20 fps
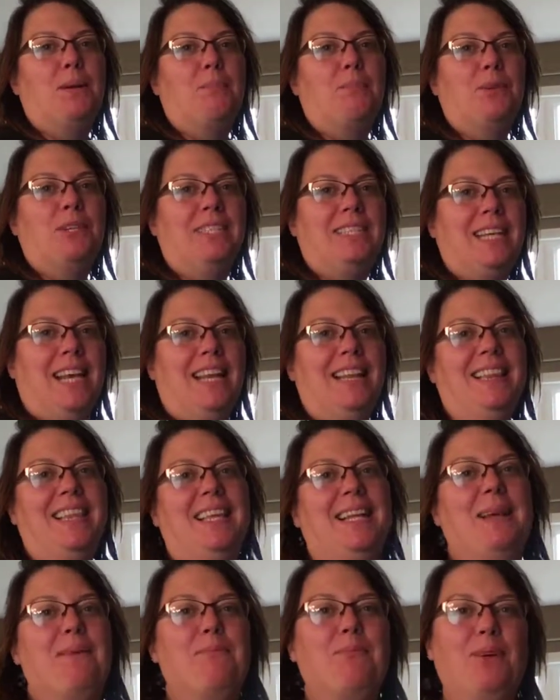gonna pretend
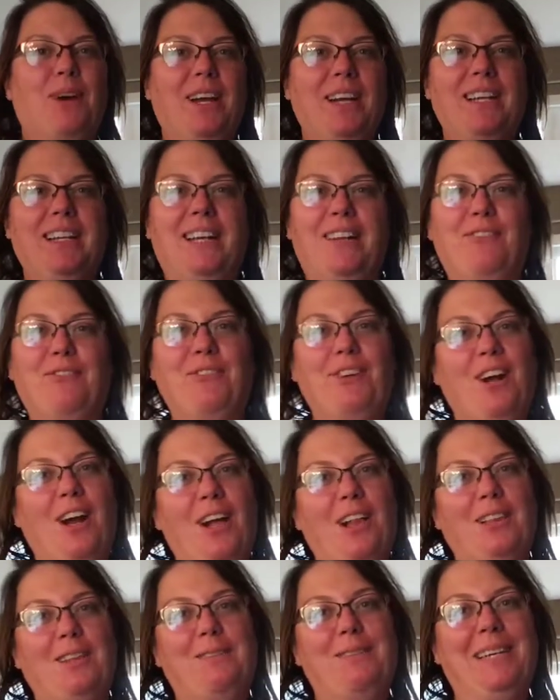that I'm pregnant for
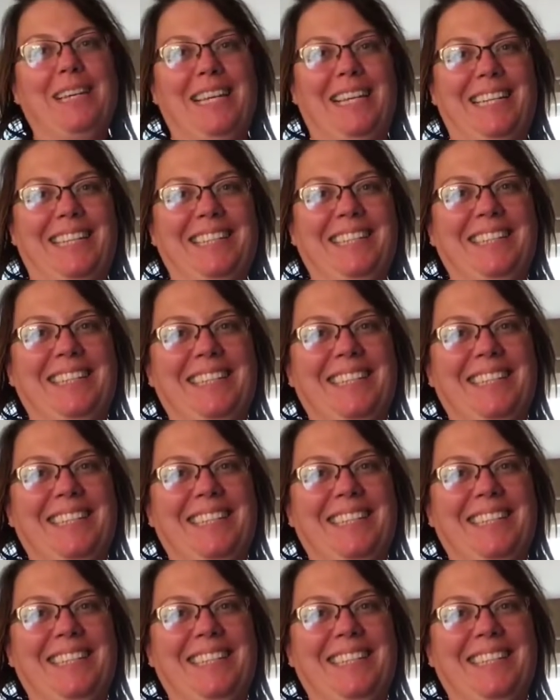Halloween.